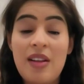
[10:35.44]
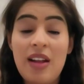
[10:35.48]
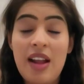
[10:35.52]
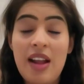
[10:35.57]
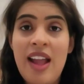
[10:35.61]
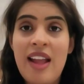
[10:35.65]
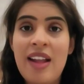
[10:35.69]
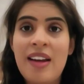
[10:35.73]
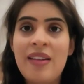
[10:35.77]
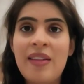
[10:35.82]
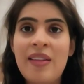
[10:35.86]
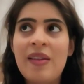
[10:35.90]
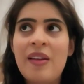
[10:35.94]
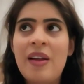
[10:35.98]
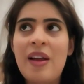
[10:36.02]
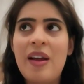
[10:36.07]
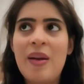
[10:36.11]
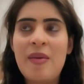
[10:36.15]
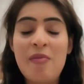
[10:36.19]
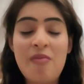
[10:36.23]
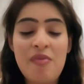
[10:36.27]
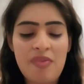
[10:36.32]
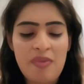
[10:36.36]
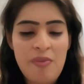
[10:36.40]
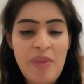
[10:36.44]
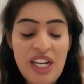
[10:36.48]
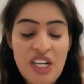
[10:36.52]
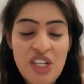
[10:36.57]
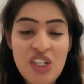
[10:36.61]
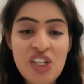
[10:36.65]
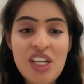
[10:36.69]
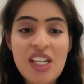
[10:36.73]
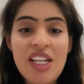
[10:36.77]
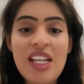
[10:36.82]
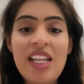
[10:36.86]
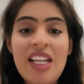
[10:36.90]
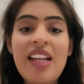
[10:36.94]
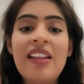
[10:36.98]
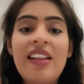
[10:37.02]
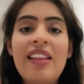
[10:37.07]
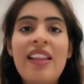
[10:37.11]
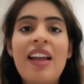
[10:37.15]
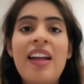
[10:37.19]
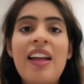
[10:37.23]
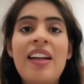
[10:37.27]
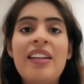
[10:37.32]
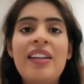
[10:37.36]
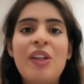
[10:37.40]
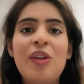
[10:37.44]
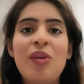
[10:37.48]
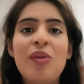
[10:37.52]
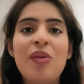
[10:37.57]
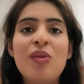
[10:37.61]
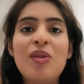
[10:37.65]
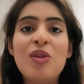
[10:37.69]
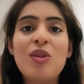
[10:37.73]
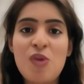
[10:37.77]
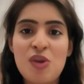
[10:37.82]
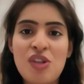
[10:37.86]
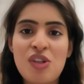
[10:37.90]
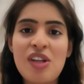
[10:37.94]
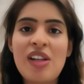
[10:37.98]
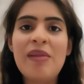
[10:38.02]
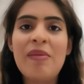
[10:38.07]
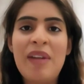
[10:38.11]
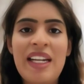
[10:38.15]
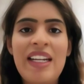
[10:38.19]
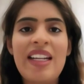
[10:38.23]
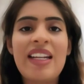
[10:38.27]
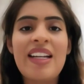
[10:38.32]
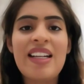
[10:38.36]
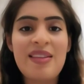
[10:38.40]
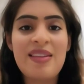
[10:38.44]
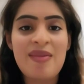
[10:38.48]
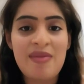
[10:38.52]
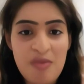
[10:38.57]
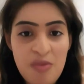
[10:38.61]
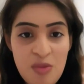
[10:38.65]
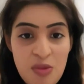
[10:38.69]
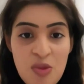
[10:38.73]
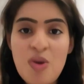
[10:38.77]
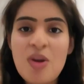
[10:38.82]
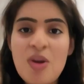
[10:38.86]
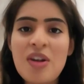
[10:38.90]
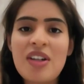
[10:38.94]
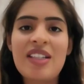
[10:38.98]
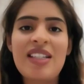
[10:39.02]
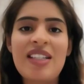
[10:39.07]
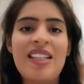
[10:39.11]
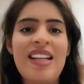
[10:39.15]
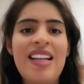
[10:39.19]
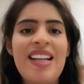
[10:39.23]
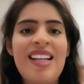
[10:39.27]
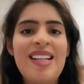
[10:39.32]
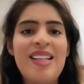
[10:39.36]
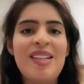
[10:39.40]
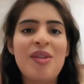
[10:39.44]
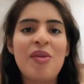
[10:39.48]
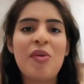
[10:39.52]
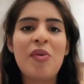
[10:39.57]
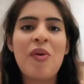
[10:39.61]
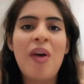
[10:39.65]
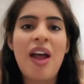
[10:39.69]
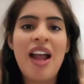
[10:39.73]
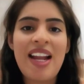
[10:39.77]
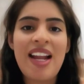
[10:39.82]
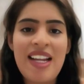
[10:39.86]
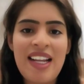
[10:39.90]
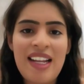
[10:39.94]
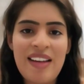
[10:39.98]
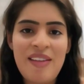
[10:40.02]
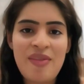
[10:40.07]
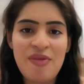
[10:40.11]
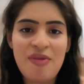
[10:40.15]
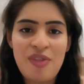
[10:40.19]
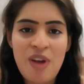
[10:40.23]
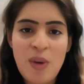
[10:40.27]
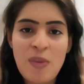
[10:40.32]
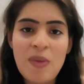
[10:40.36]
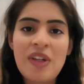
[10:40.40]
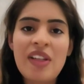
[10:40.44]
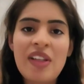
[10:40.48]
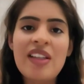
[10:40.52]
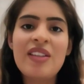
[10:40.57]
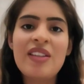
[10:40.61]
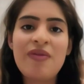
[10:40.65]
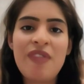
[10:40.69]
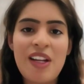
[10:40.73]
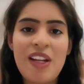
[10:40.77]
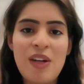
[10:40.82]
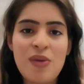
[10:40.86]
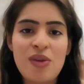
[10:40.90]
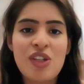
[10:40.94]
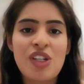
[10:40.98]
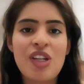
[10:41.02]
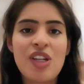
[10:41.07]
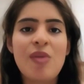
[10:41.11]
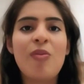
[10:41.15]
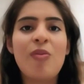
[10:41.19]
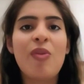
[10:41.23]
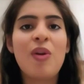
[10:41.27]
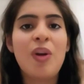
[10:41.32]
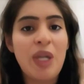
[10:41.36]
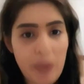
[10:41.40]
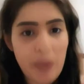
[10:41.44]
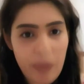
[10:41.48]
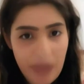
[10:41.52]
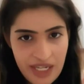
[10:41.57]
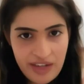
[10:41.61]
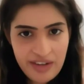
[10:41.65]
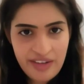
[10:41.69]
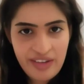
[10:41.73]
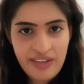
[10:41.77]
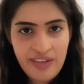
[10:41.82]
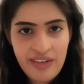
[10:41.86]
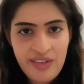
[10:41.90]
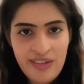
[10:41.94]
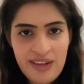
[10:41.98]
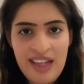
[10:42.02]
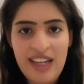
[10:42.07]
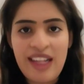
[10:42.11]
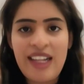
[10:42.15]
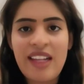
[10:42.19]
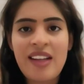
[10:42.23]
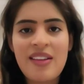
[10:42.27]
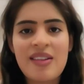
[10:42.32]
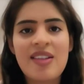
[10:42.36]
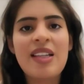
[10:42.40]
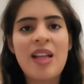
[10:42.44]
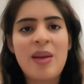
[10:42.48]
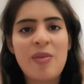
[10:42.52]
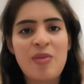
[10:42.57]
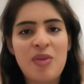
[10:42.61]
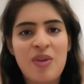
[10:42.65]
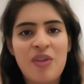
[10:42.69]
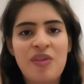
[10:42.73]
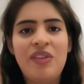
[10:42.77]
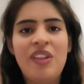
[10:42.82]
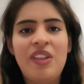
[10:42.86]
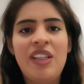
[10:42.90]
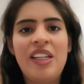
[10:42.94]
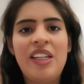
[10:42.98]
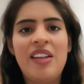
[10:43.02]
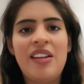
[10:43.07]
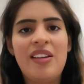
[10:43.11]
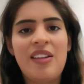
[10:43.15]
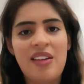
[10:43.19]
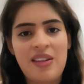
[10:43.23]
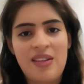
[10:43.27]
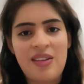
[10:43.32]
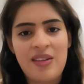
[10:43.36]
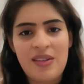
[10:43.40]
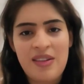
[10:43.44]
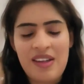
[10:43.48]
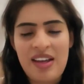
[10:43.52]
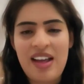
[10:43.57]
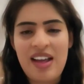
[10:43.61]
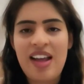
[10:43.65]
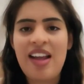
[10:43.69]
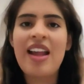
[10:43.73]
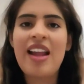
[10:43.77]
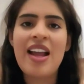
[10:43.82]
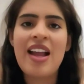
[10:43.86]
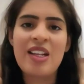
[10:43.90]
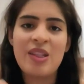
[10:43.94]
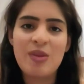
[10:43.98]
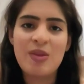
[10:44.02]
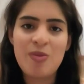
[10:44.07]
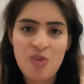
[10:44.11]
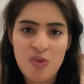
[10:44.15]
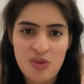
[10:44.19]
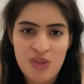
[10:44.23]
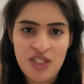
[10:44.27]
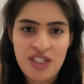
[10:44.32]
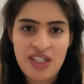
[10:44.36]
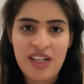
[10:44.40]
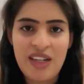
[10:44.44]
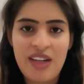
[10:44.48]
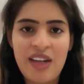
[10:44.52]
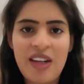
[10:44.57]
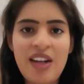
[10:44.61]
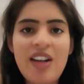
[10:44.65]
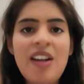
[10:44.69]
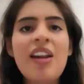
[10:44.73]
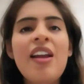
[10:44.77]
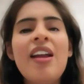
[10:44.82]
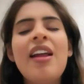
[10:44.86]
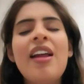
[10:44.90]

and mentioning that, you know, social media works. So I found this fellowship on Twitter, like some of the guy has posted it.